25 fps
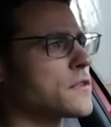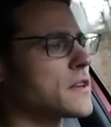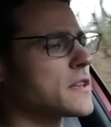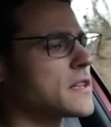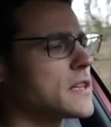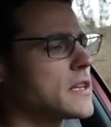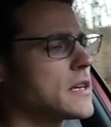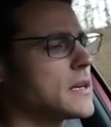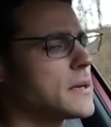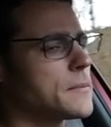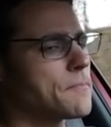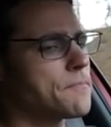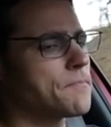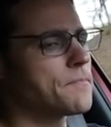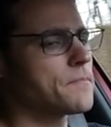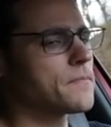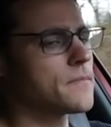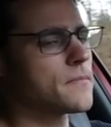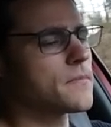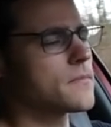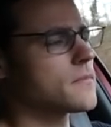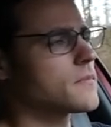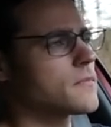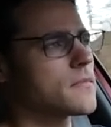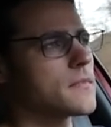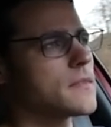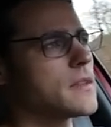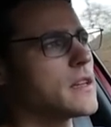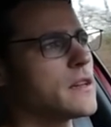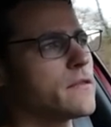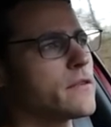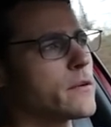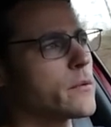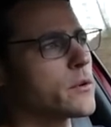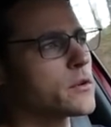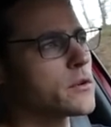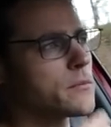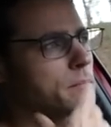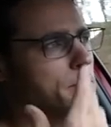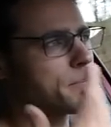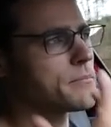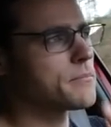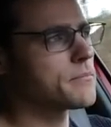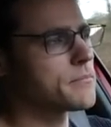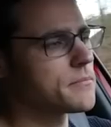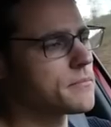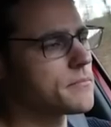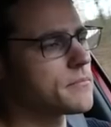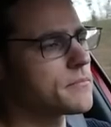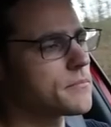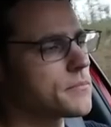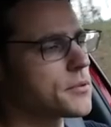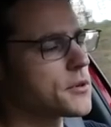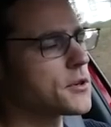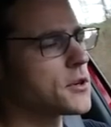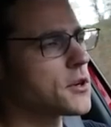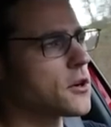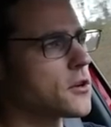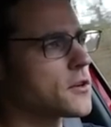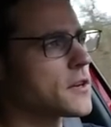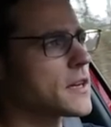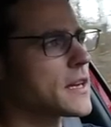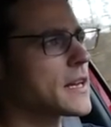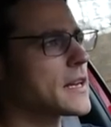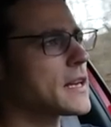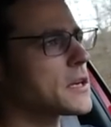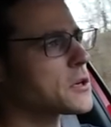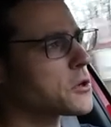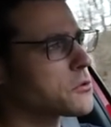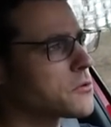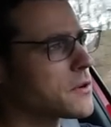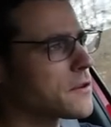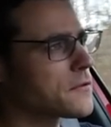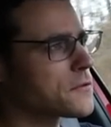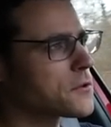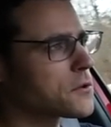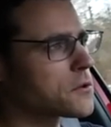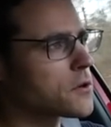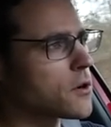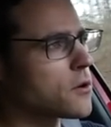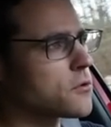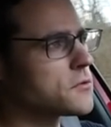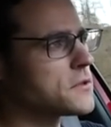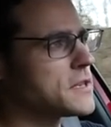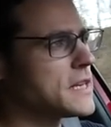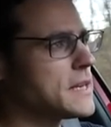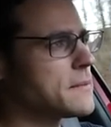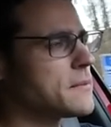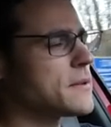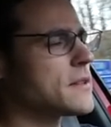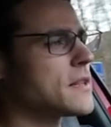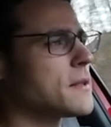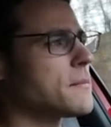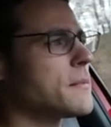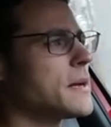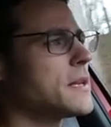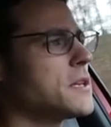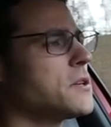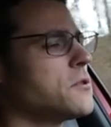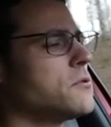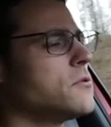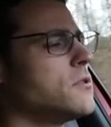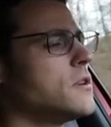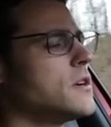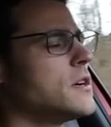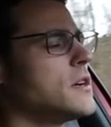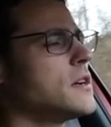And if I want to put it on again, I don't have to go deep in the menu.